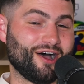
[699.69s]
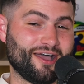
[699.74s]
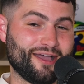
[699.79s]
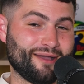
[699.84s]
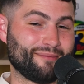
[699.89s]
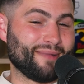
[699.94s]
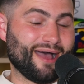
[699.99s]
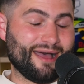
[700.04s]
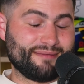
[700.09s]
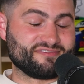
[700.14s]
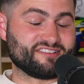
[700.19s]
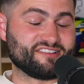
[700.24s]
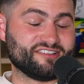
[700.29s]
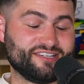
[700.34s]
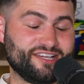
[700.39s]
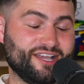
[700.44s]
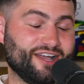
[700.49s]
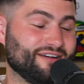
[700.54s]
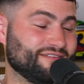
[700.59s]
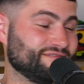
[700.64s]
I am
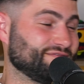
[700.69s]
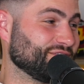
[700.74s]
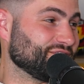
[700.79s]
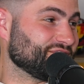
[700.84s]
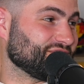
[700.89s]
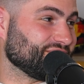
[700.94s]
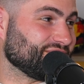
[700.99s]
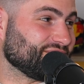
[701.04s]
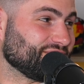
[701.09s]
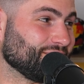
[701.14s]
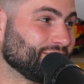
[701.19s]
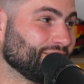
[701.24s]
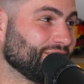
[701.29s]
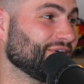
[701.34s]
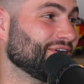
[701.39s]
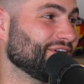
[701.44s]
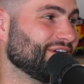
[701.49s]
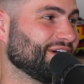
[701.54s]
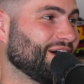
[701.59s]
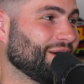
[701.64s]
absolutely going foot to the floor.
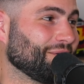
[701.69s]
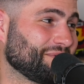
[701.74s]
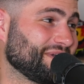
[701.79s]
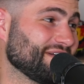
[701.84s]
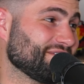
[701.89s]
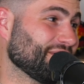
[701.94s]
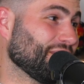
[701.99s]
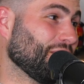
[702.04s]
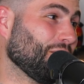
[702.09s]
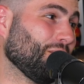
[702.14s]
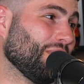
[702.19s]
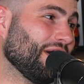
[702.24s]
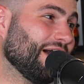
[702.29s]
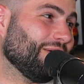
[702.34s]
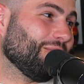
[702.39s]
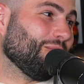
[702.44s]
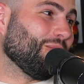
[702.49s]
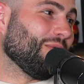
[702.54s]
I'll give it a whirl